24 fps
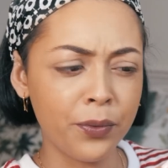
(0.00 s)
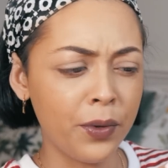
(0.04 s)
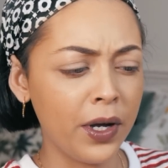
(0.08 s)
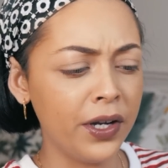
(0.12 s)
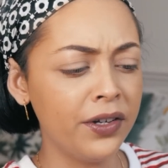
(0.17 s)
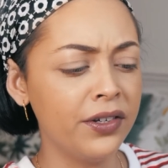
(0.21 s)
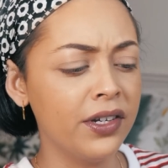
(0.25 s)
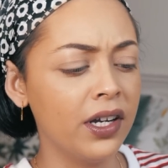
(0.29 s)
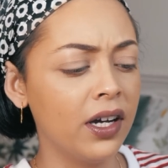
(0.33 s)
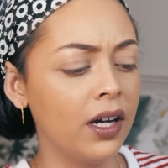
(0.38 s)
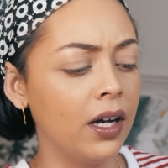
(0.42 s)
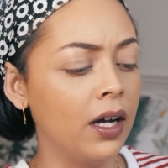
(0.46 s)

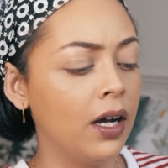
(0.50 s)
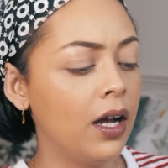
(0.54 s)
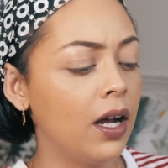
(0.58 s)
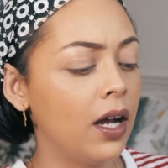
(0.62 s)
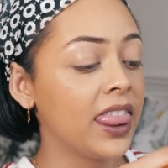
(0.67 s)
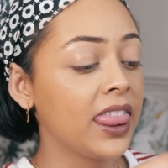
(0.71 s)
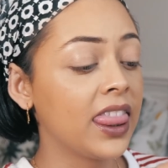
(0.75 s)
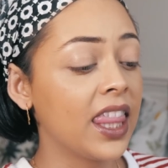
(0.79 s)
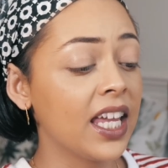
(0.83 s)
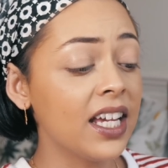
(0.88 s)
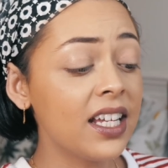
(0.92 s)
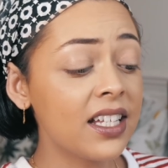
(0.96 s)
Wonder.
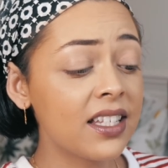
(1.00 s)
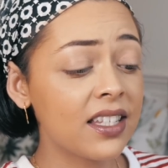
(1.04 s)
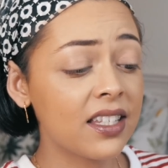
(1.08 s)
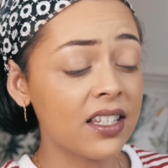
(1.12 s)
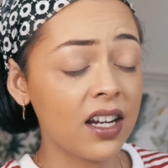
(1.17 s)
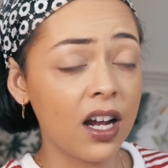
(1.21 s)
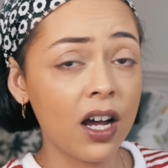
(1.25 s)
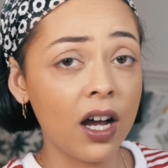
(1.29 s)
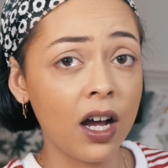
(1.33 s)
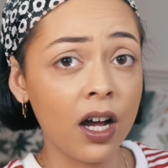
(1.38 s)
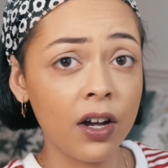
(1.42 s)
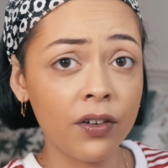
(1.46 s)
This
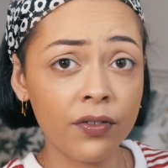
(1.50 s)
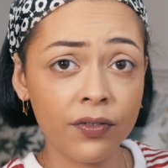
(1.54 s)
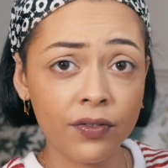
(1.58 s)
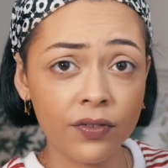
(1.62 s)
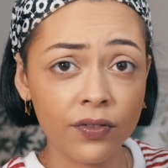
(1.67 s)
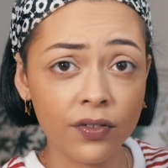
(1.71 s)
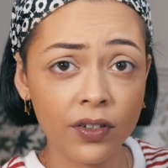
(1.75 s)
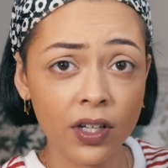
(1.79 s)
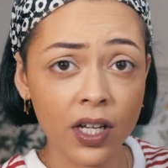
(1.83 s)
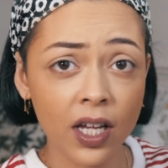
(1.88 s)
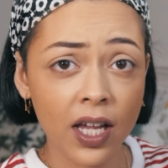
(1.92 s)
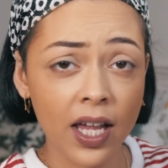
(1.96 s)
stuff
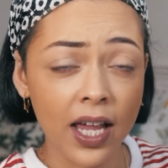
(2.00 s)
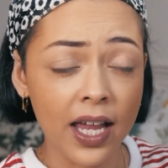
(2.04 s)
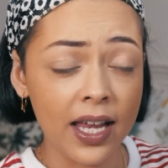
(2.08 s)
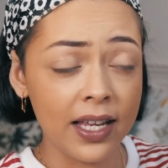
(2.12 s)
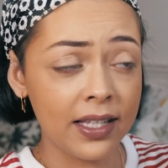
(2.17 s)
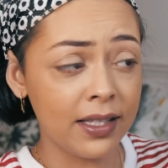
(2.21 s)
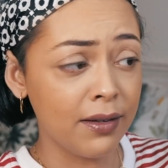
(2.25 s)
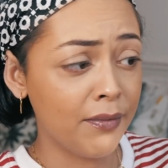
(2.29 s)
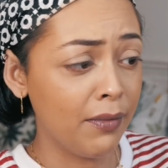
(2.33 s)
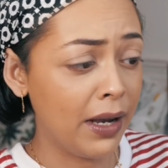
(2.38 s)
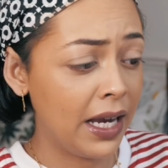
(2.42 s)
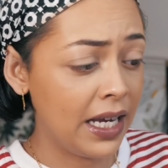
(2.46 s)

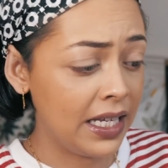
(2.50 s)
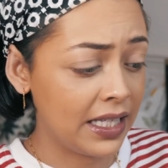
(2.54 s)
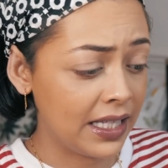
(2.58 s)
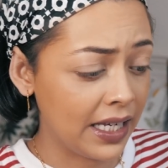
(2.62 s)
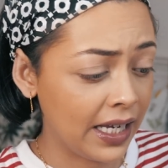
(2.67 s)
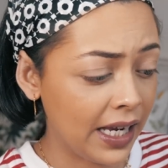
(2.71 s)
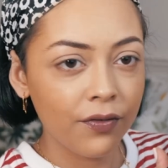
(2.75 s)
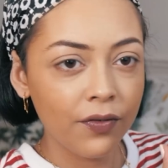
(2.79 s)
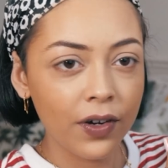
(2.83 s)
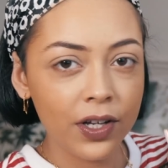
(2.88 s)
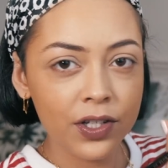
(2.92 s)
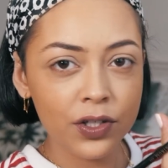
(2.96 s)
is
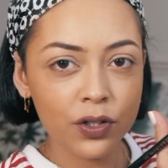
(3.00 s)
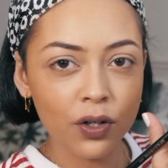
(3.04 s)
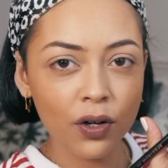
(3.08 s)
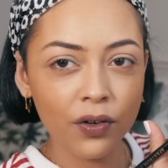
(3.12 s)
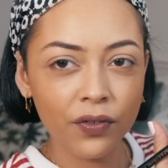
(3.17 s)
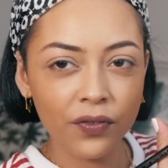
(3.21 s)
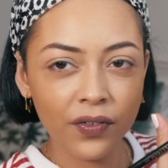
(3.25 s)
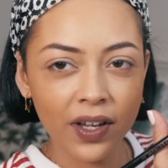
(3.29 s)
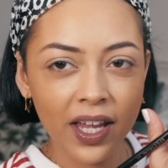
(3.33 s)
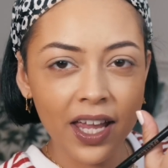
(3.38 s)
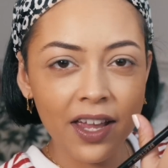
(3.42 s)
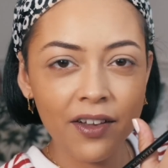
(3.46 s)
amazing. First
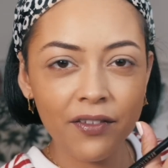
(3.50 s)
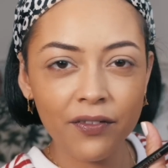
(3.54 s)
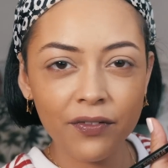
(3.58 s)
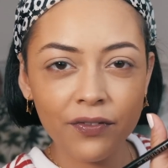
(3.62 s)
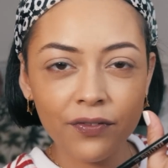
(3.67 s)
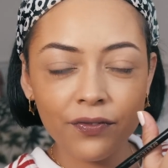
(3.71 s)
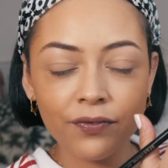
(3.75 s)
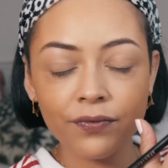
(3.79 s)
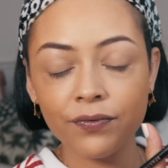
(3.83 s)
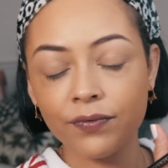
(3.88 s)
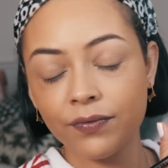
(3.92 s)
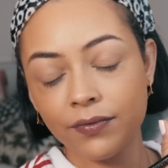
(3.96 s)
off, it
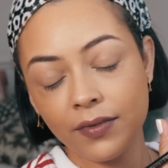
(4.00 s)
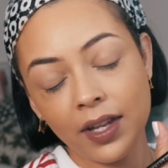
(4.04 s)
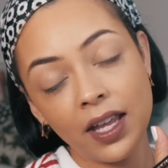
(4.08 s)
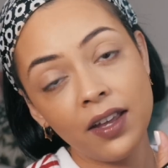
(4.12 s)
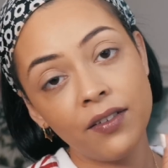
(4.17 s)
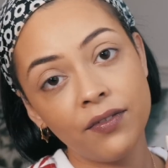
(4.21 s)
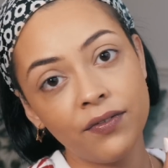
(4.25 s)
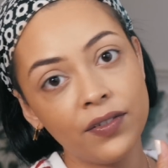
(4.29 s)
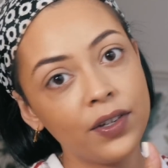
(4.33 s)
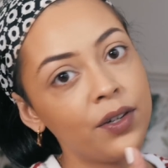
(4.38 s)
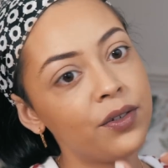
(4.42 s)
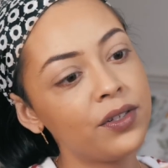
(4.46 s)

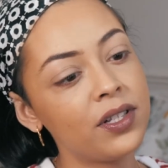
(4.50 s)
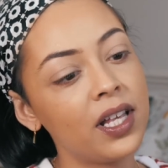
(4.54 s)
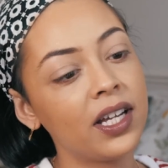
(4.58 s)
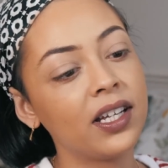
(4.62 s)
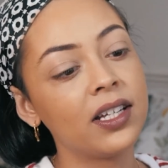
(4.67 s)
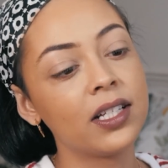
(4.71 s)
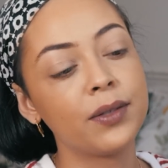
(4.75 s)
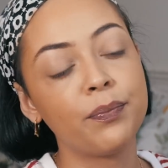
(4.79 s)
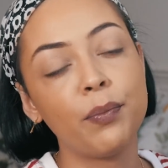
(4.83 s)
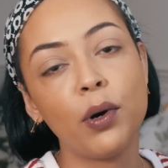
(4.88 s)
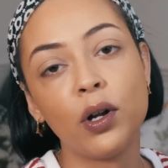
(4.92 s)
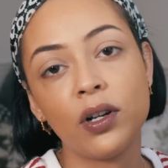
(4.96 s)
feels like
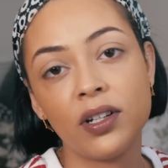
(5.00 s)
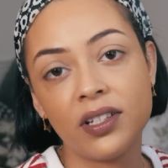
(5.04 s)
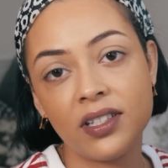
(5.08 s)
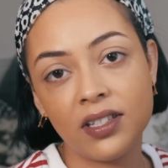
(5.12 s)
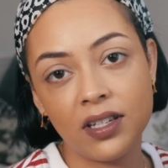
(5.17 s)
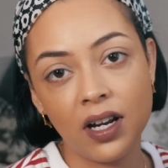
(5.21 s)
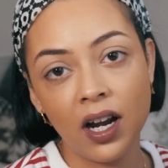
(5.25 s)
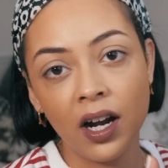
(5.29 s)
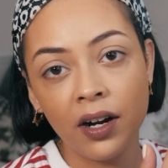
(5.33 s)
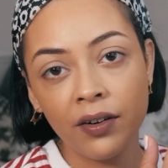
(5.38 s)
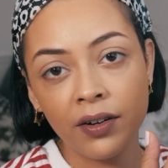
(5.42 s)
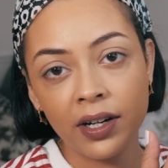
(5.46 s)
it's
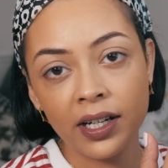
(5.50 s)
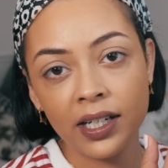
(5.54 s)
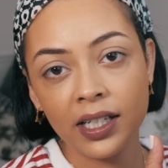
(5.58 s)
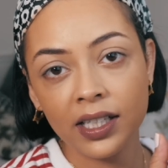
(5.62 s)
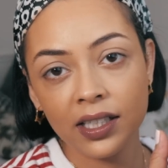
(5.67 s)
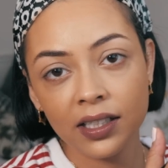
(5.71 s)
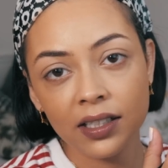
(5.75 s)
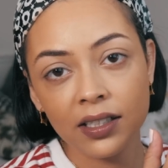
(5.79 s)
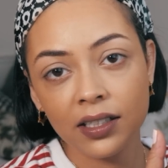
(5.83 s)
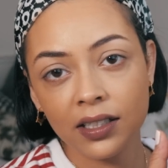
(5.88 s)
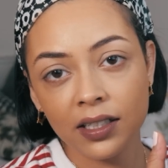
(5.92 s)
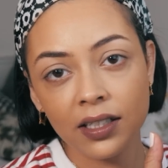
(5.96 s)

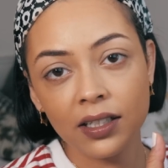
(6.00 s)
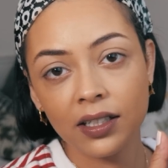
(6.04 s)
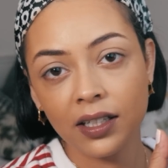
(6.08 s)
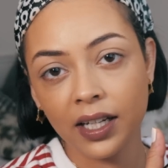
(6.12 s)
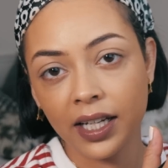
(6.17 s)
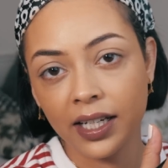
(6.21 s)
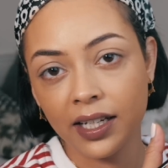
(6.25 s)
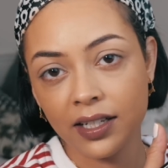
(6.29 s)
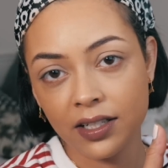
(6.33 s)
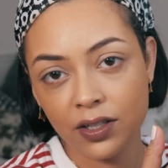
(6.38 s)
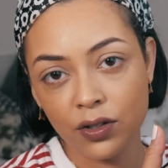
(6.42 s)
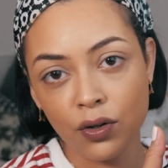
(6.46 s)
polystyrene,
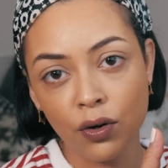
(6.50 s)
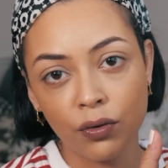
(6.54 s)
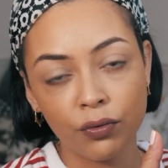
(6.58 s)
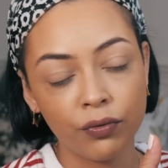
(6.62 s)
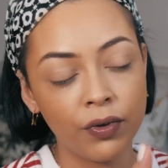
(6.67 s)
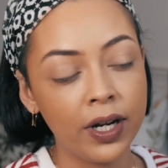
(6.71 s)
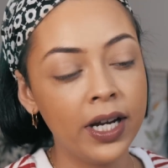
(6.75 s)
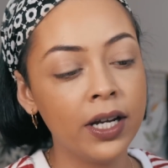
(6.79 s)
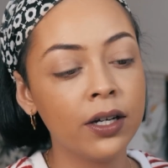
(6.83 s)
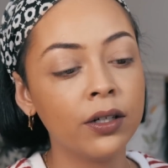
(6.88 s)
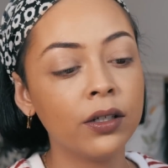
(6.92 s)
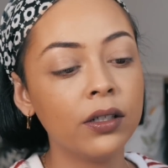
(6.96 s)
like it's not
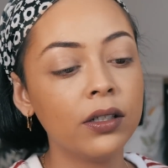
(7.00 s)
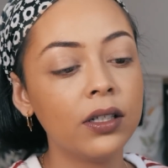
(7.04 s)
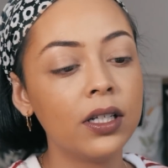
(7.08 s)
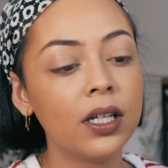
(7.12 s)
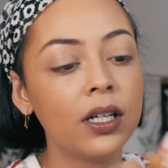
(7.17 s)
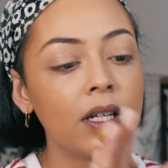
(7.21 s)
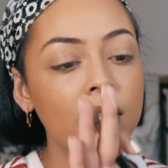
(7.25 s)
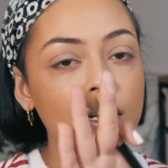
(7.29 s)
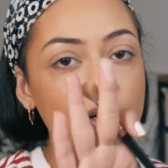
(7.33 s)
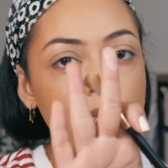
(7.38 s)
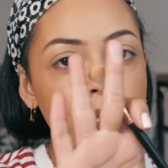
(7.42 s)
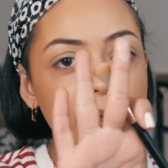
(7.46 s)
real,
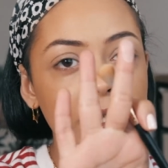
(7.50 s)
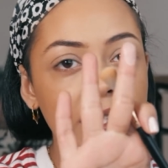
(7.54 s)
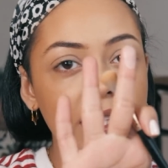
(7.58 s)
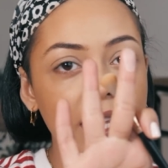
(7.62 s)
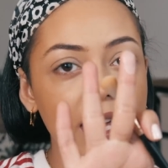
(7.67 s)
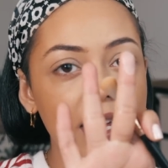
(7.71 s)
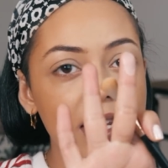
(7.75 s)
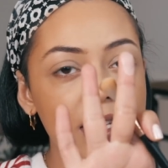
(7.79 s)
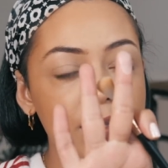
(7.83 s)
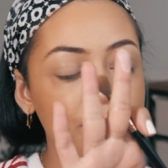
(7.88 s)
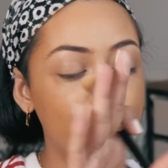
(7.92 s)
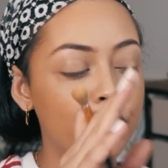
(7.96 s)
but
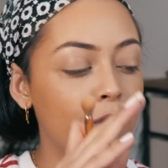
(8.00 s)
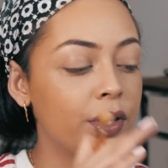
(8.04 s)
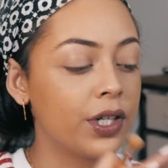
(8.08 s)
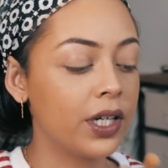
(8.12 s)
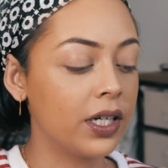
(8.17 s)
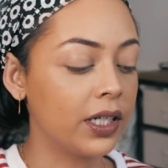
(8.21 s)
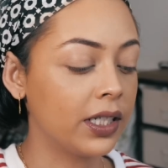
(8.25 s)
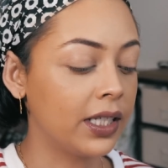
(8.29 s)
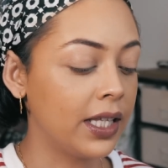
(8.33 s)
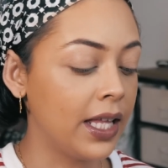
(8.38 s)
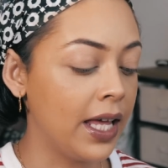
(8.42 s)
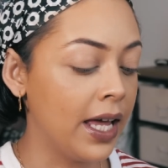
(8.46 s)
there is
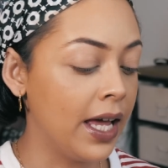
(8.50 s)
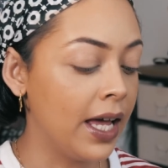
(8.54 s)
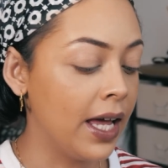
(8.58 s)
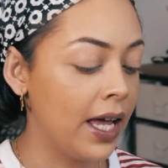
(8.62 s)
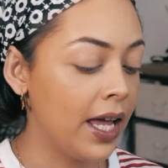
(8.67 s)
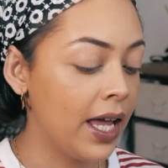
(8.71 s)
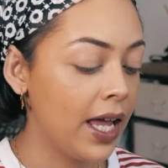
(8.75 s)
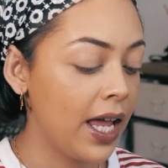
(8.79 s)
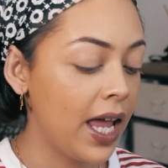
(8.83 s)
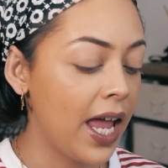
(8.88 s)
product there.